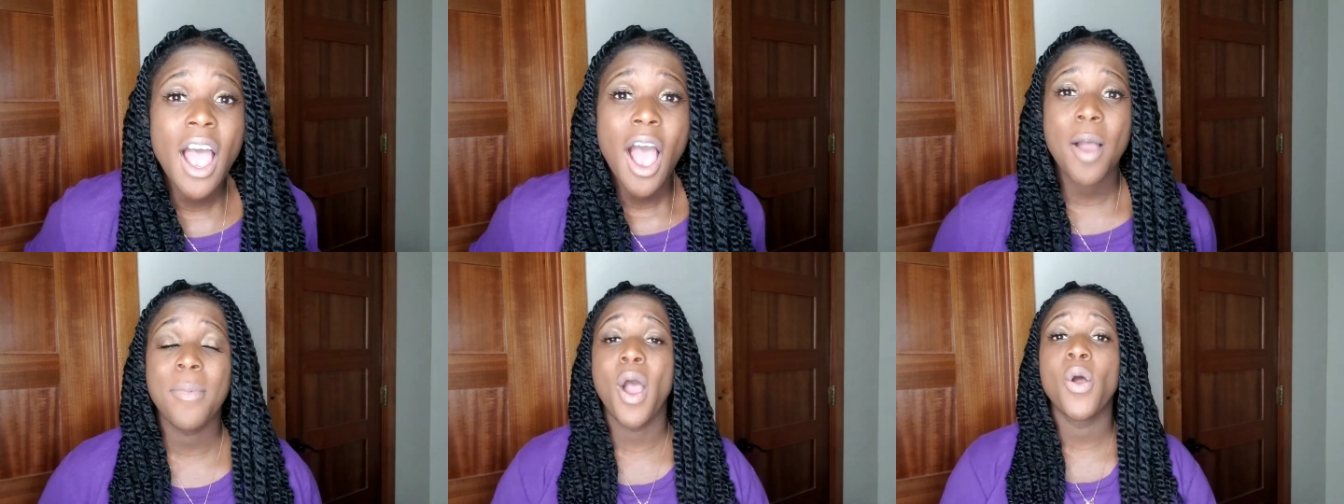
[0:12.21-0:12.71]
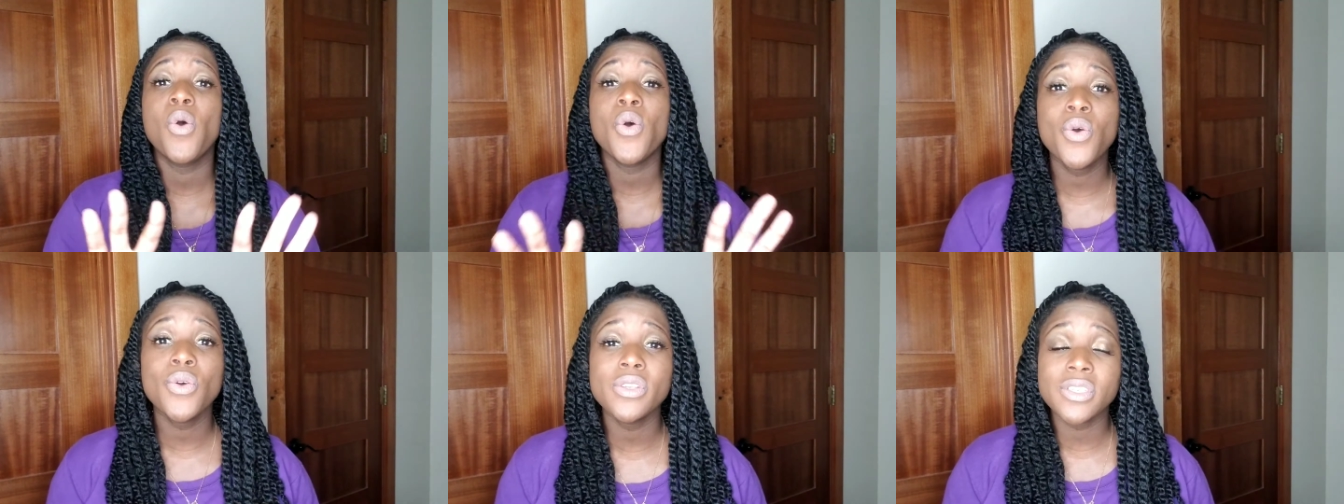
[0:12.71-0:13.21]
About
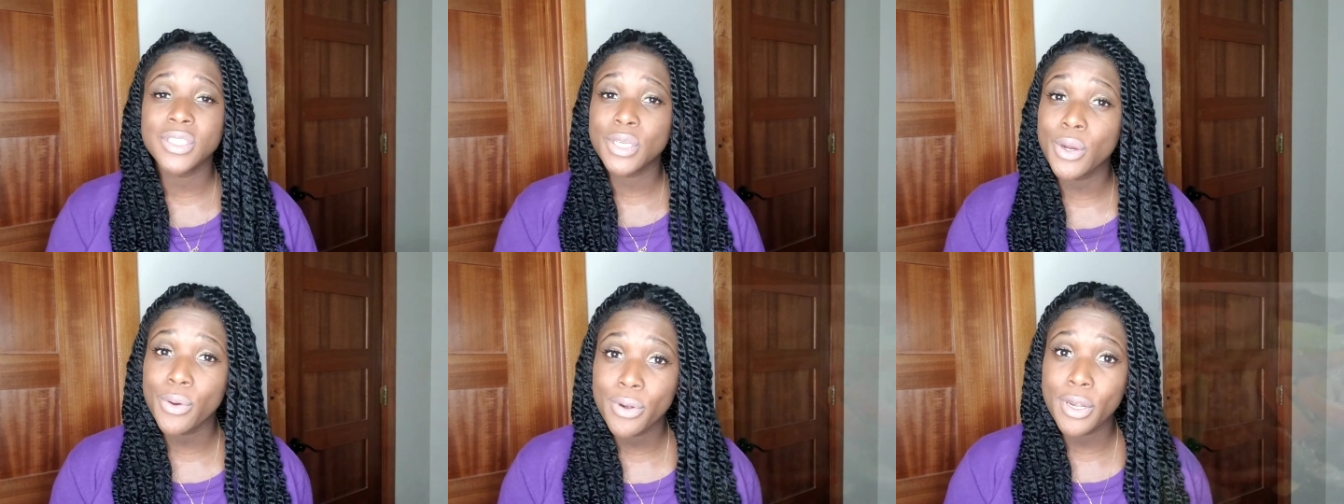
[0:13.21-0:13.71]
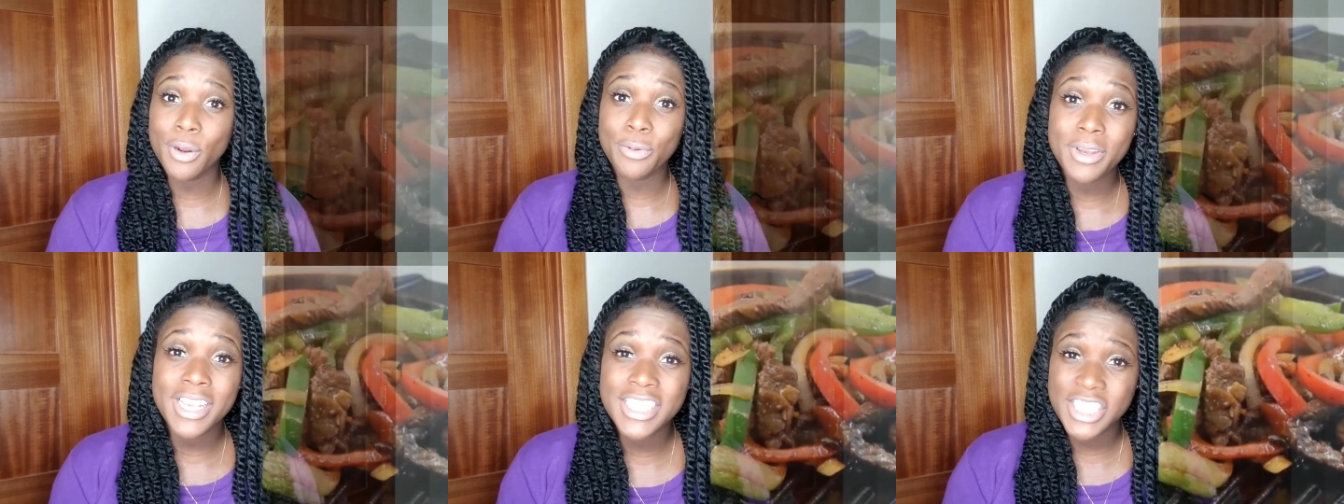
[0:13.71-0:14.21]
whose turn it
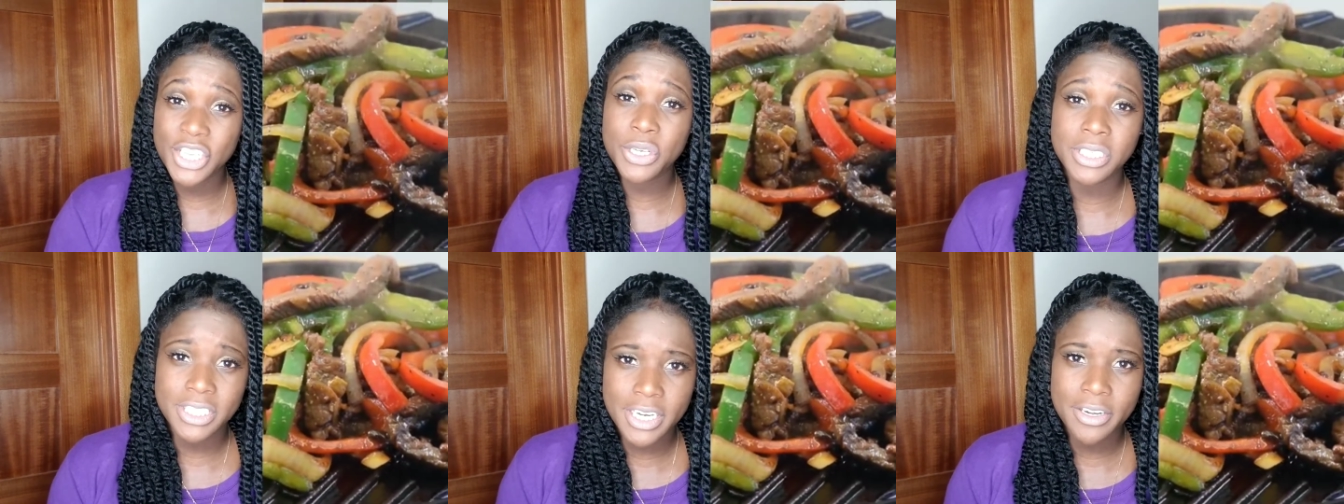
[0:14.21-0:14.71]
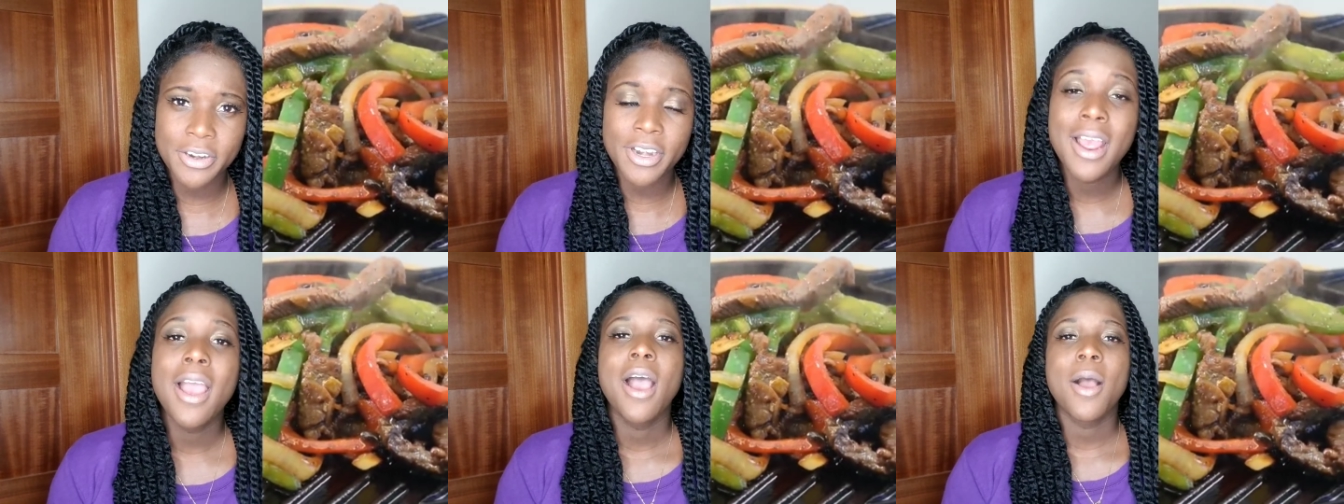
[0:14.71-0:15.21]
was to cook dinner?
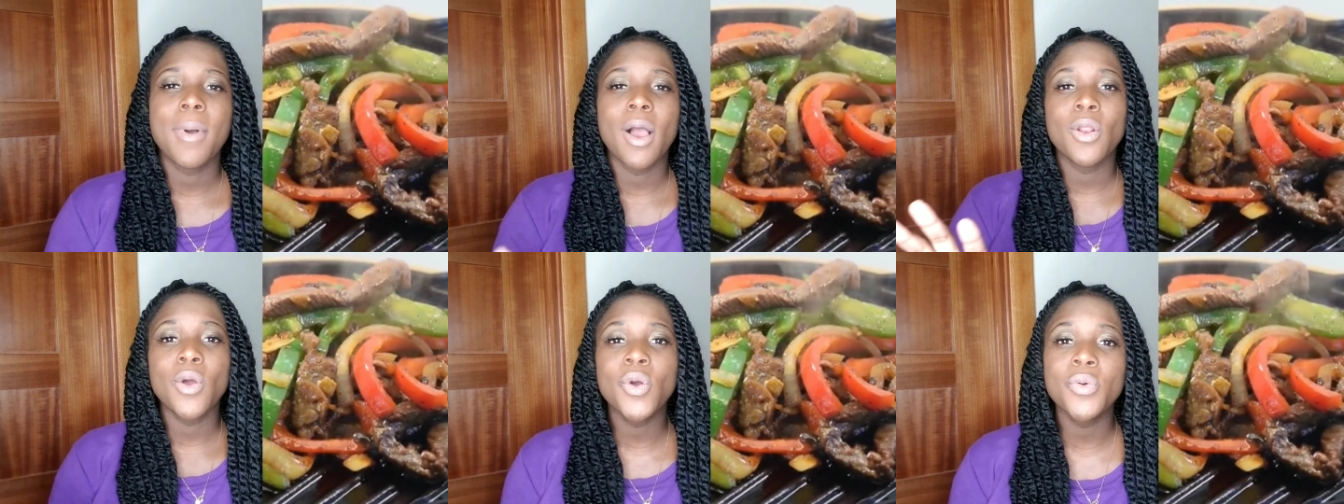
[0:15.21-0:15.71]
About who